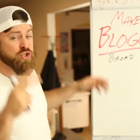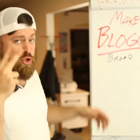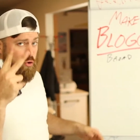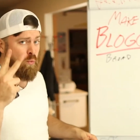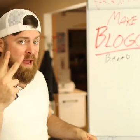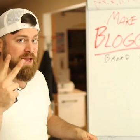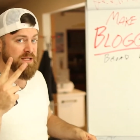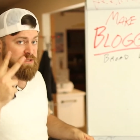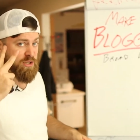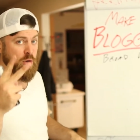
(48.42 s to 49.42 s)
two
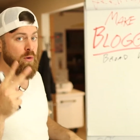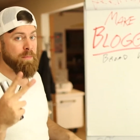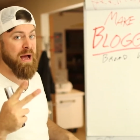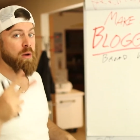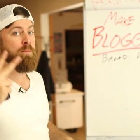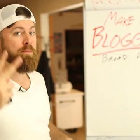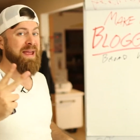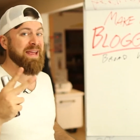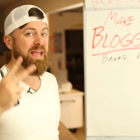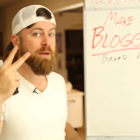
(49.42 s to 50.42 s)
ways to go about
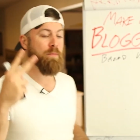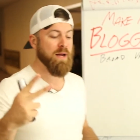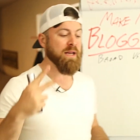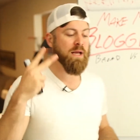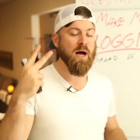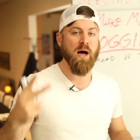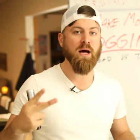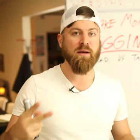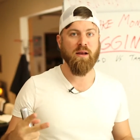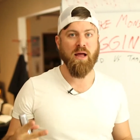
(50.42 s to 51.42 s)
making money
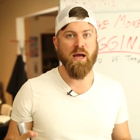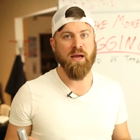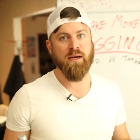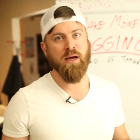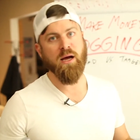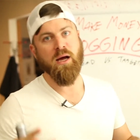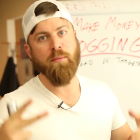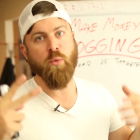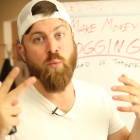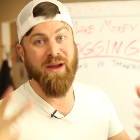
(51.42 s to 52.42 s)
online
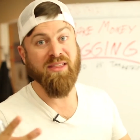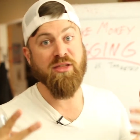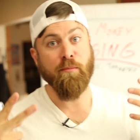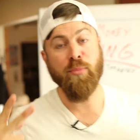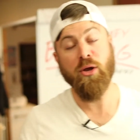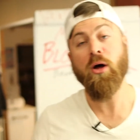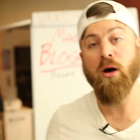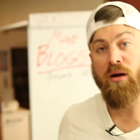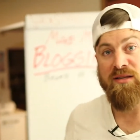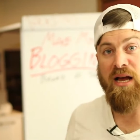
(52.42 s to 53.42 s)
with
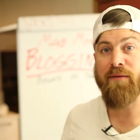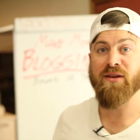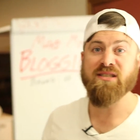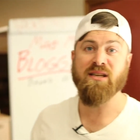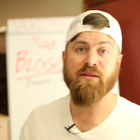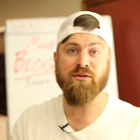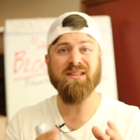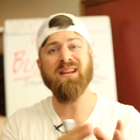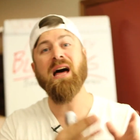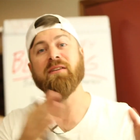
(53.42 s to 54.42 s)
blogs. Obviously, there's a
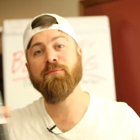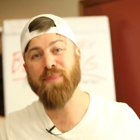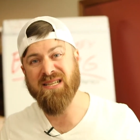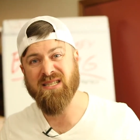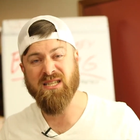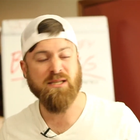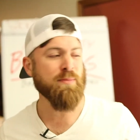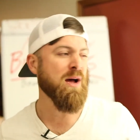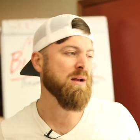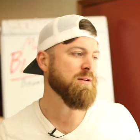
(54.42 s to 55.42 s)
lot of business
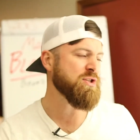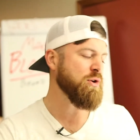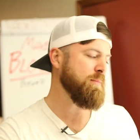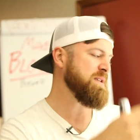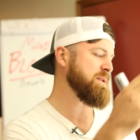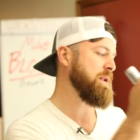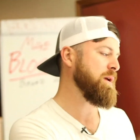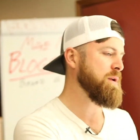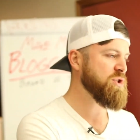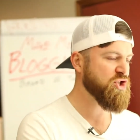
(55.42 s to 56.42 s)
models. You could be selling
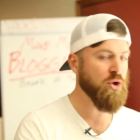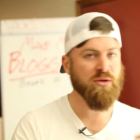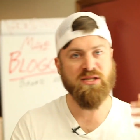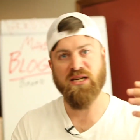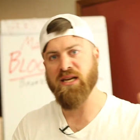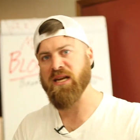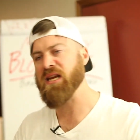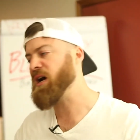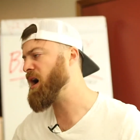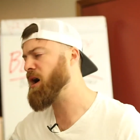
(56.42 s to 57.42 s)
consulting,
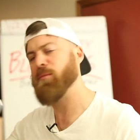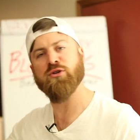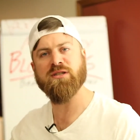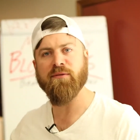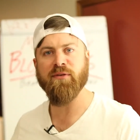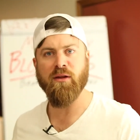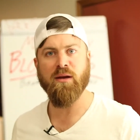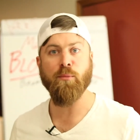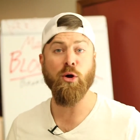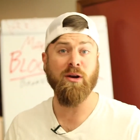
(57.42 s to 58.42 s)
e-commerce,
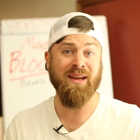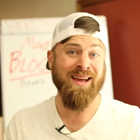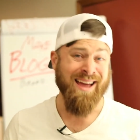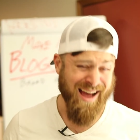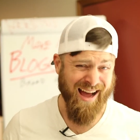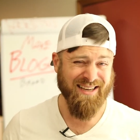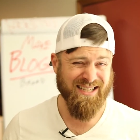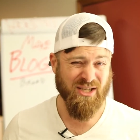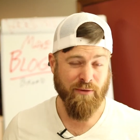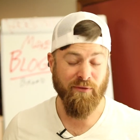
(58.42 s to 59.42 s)
affiliate marketing. I
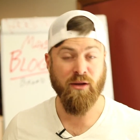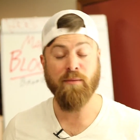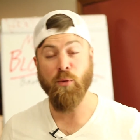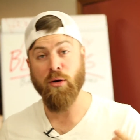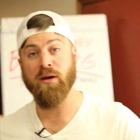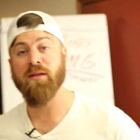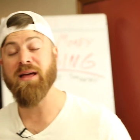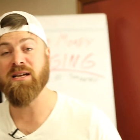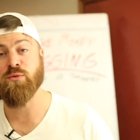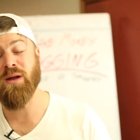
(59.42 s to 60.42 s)
teach affiliate marketing.
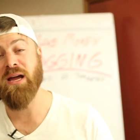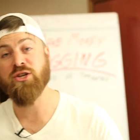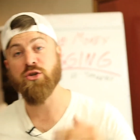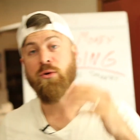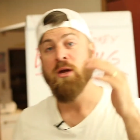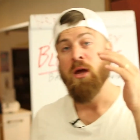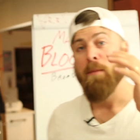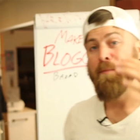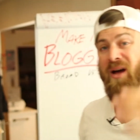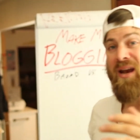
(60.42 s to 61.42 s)
That's what I do.
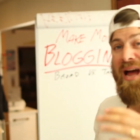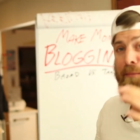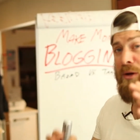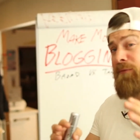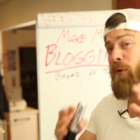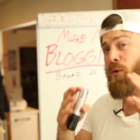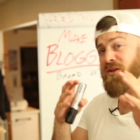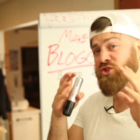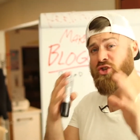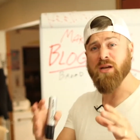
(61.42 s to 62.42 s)
But I'm going to
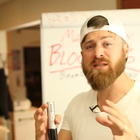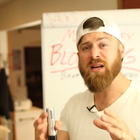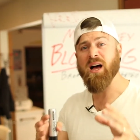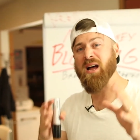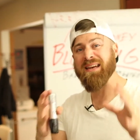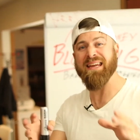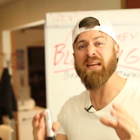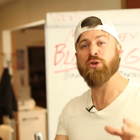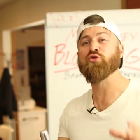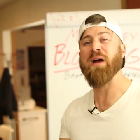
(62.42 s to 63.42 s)
focus just on
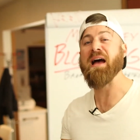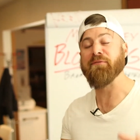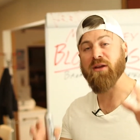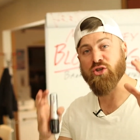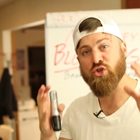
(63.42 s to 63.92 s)
getting traffic